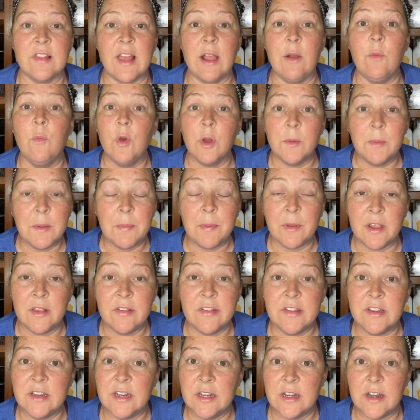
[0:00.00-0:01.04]
I will be
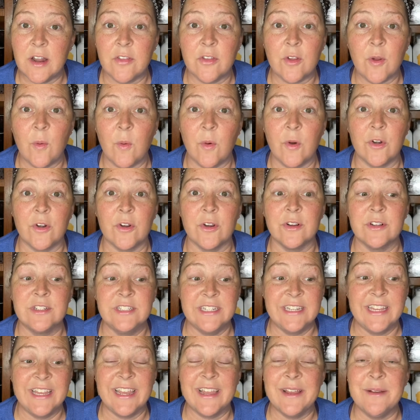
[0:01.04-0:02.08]
placing another order to
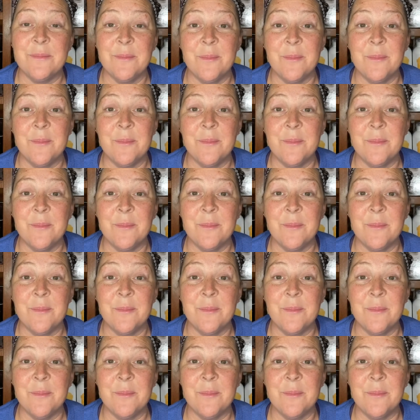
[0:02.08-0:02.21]
get